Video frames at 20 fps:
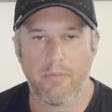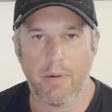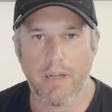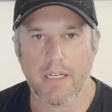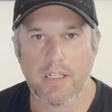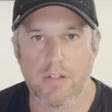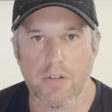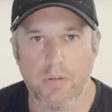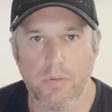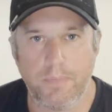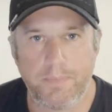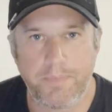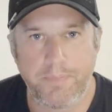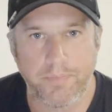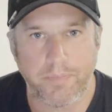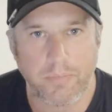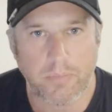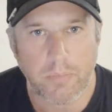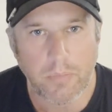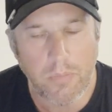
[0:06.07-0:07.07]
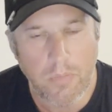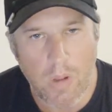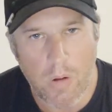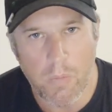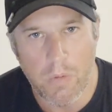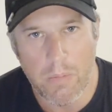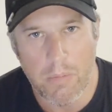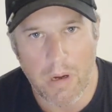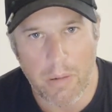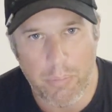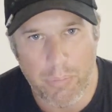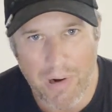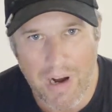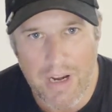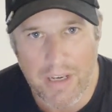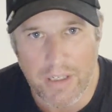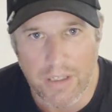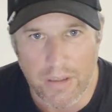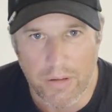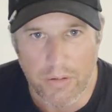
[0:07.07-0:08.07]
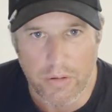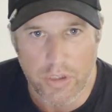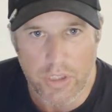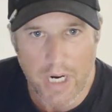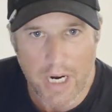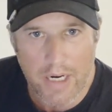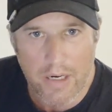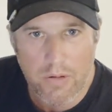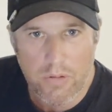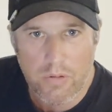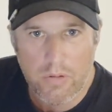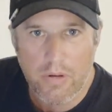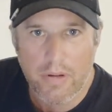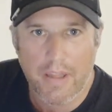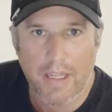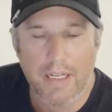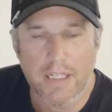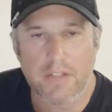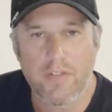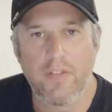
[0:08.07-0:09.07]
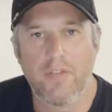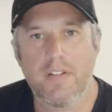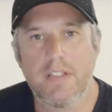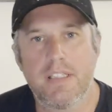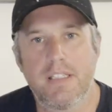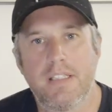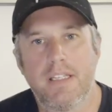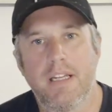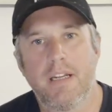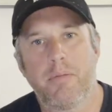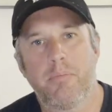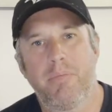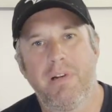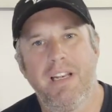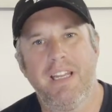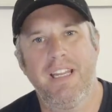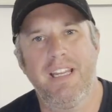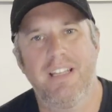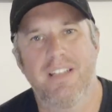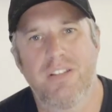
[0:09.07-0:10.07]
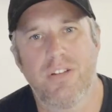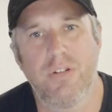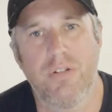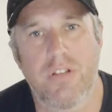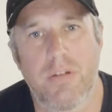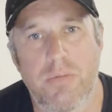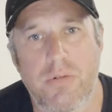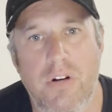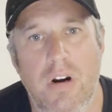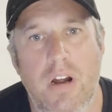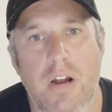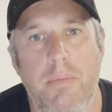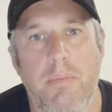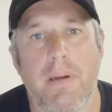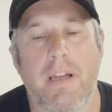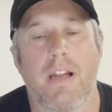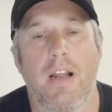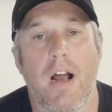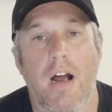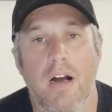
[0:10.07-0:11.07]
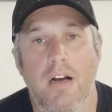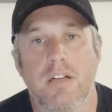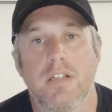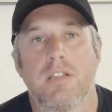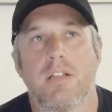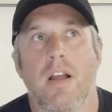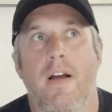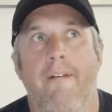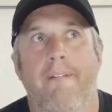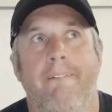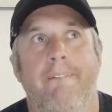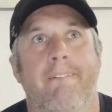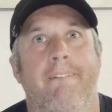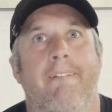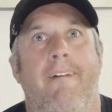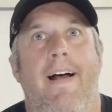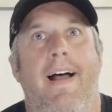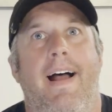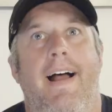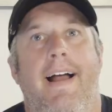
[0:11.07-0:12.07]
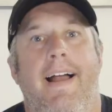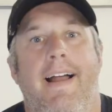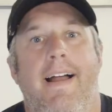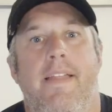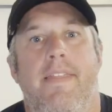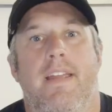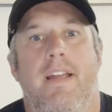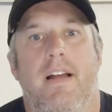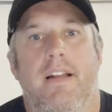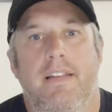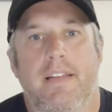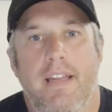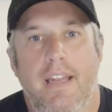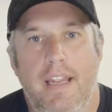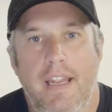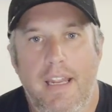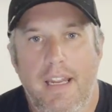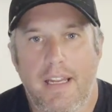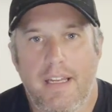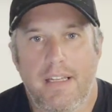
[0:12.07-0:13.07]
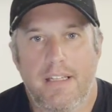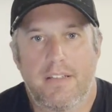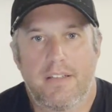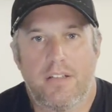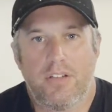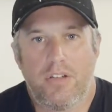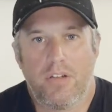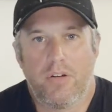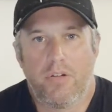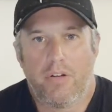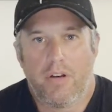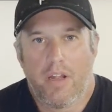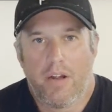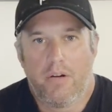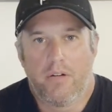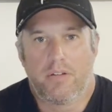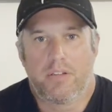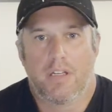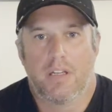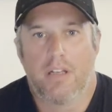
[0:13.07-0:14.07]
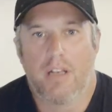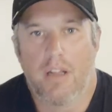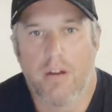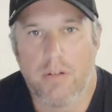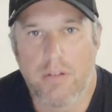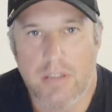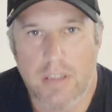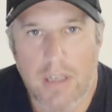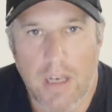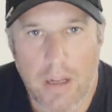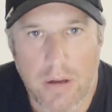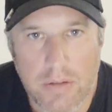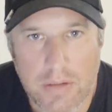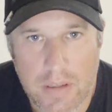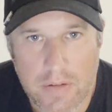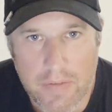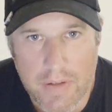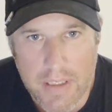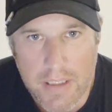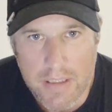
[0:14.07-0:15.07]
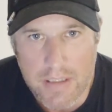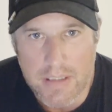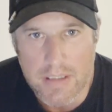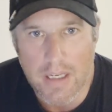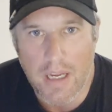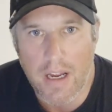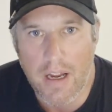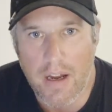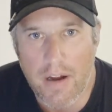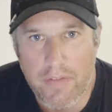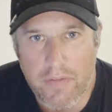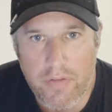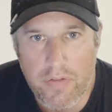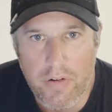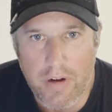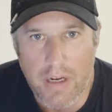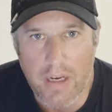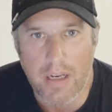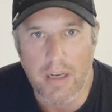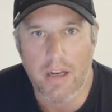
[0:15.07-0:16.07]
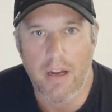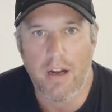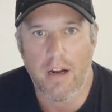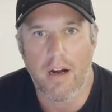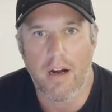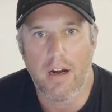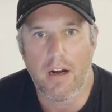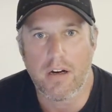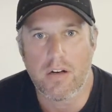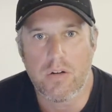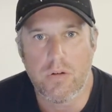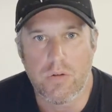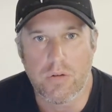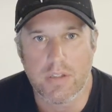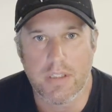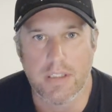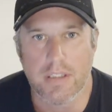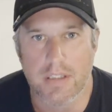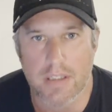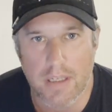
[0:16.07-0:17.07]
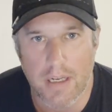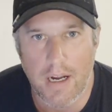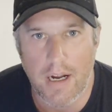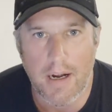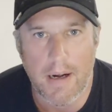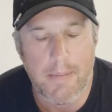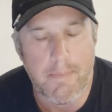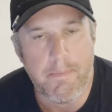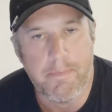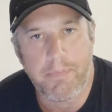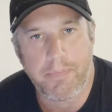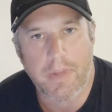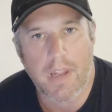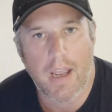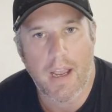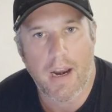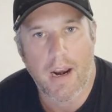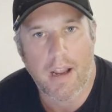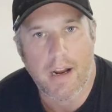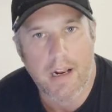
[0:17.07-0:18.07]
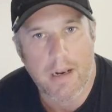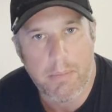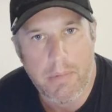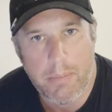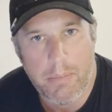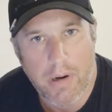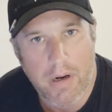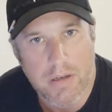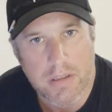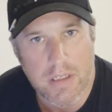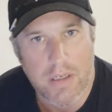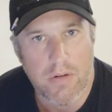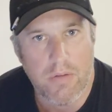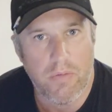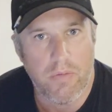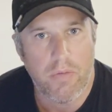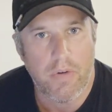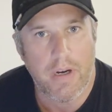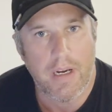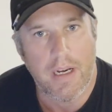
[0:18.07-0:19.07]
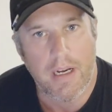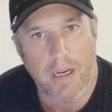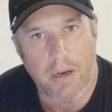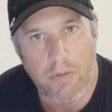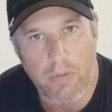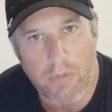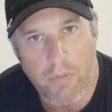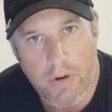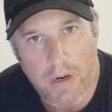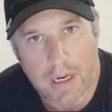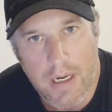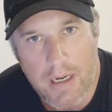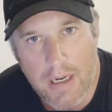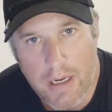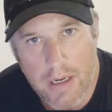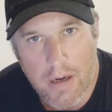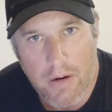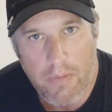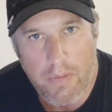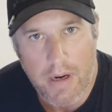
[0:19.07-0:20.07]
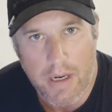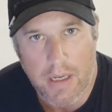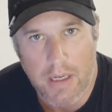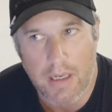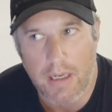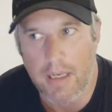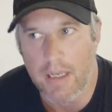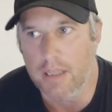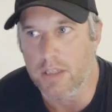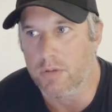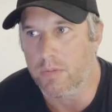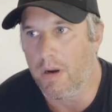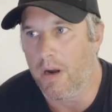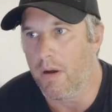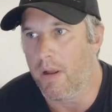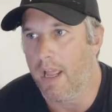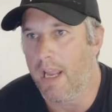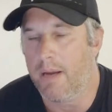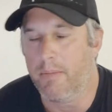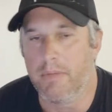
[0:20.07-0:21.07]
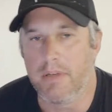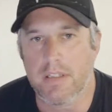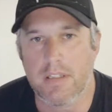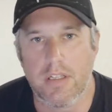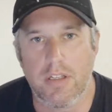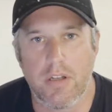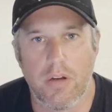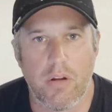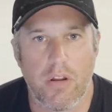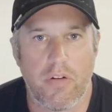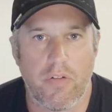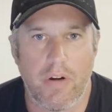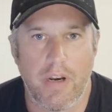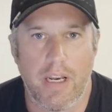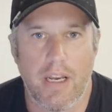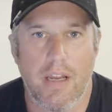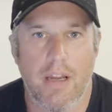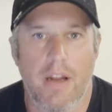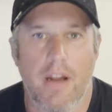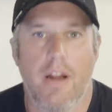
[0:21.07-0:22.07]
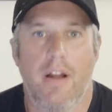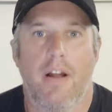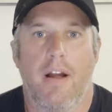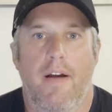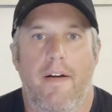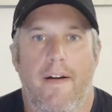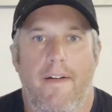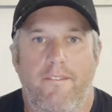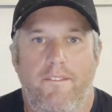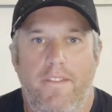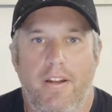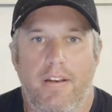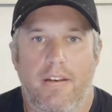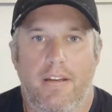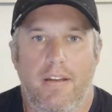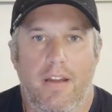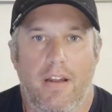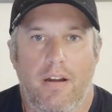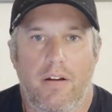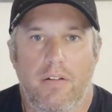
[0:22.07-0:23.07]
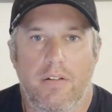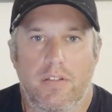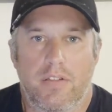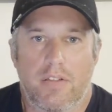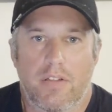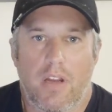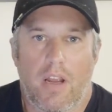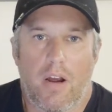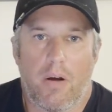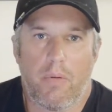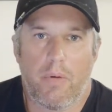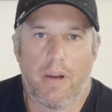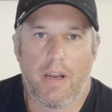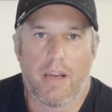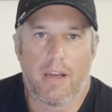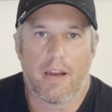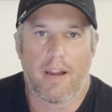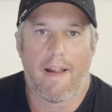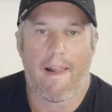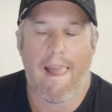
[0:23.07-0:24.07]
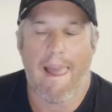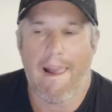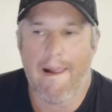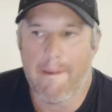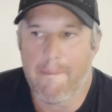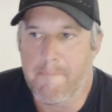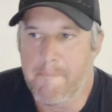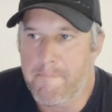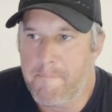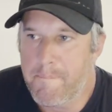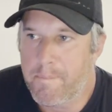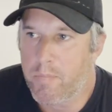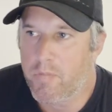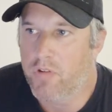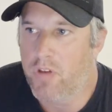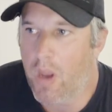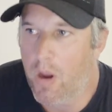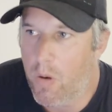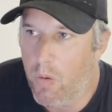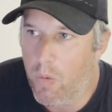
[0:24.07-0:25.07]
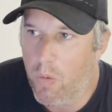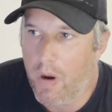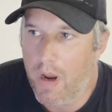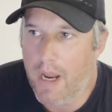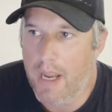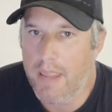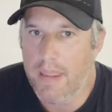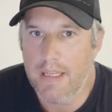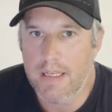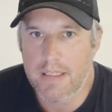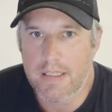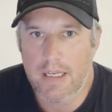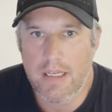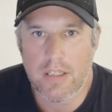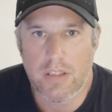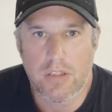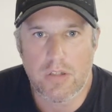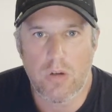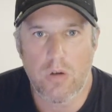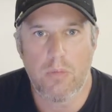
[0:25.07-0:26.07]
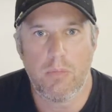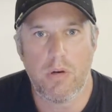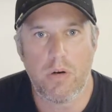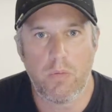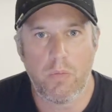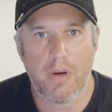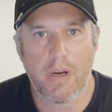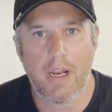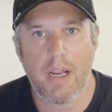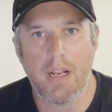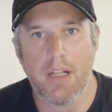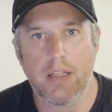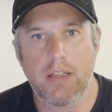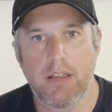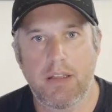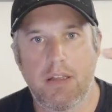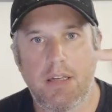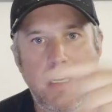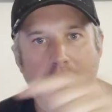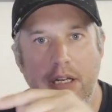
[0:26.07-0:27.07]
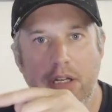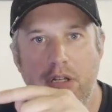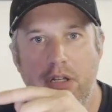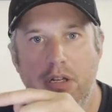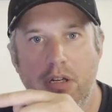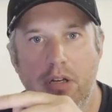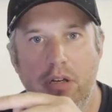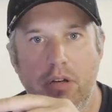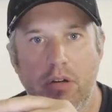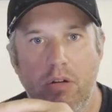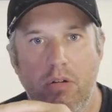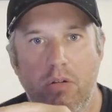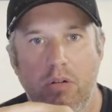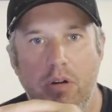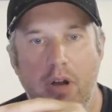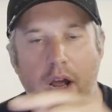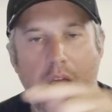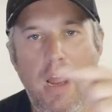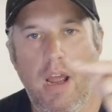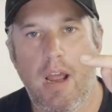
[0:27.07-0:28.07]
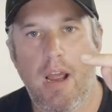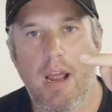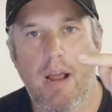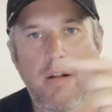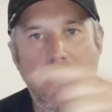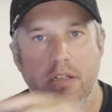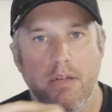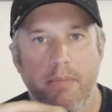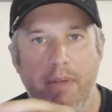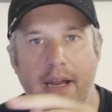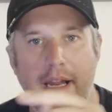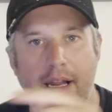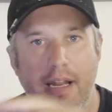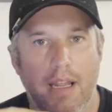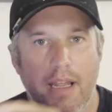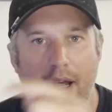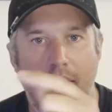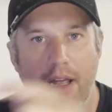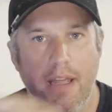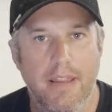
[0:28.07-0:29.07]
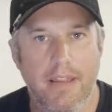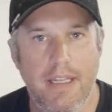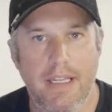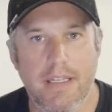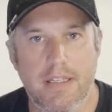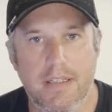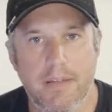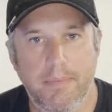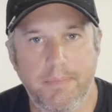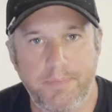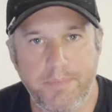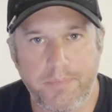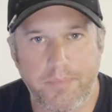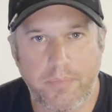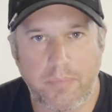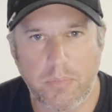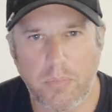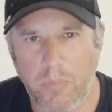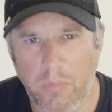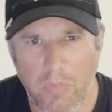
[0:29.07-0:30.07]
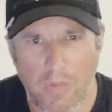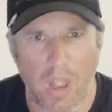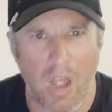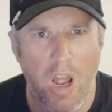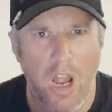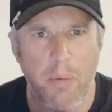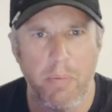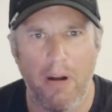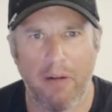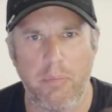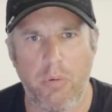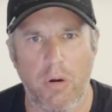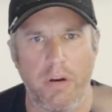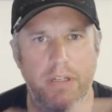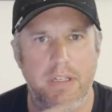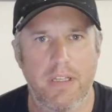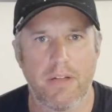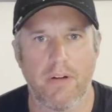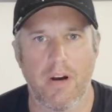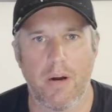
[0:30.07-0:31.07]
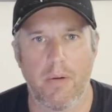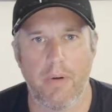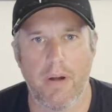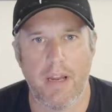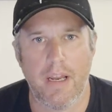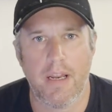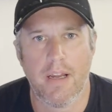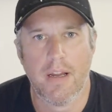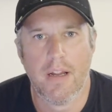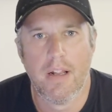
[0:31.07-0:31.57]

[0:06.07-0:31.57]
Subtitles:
Pixel, with my brand new channel. Thanks for visiting. Please do subscribe because the idea is to do loads and loads and loads of these free courses, and I'm going to be posting really regularly as well. Aim is to do 3 videos a week. So in this installment we're going to teach you how to make this. I hope I pointed the right way.